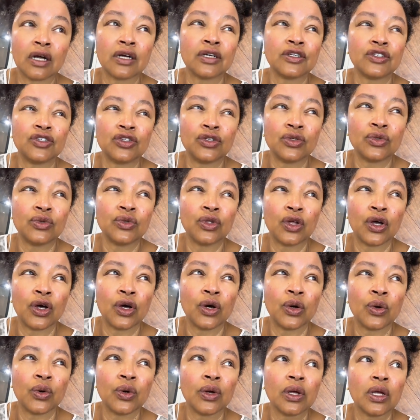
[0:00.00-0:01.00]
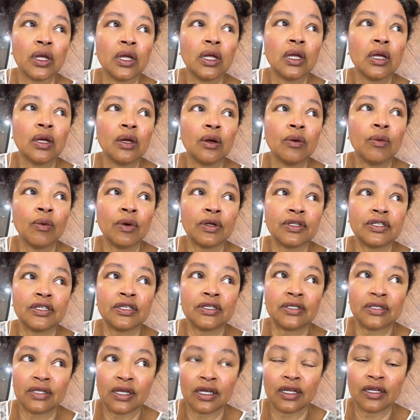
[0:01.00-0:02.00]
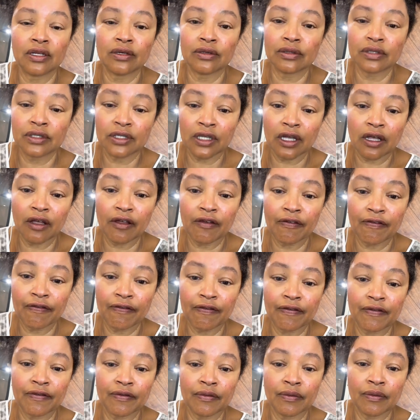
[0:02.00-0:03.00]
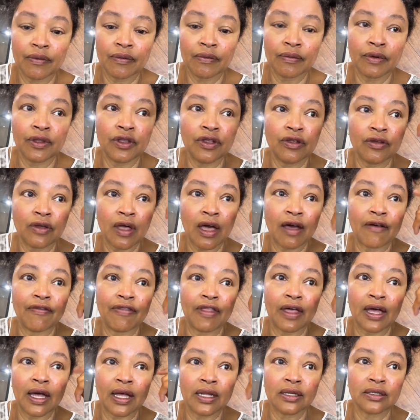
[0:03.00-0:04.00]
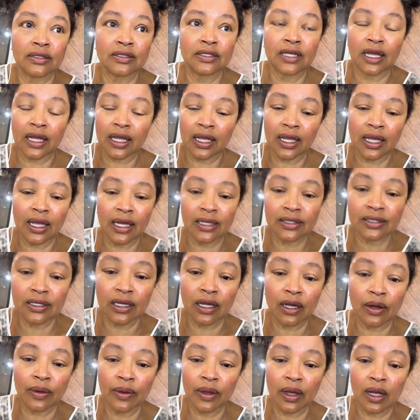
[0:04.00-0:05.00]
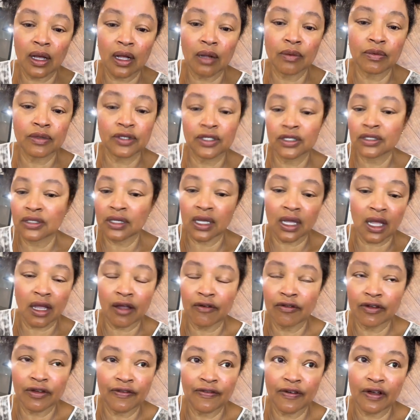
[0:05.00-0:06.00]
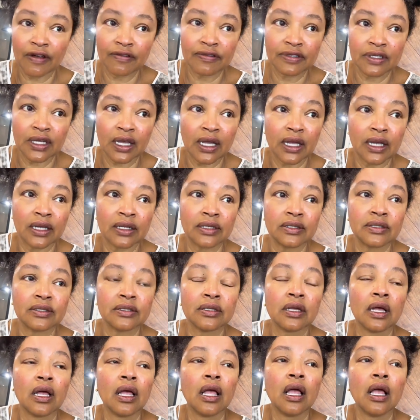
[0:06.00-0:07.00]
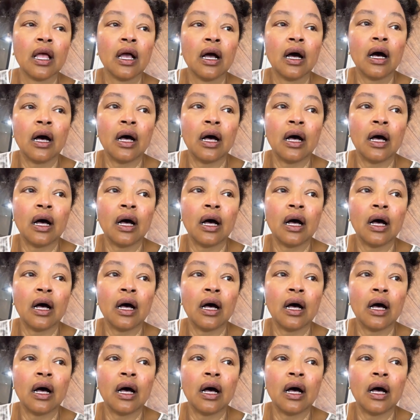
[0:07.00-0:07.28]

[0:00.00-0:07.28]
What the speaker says: So long as you know what to say to yourself when you have that second guessing going on, which is like every 5 seconds,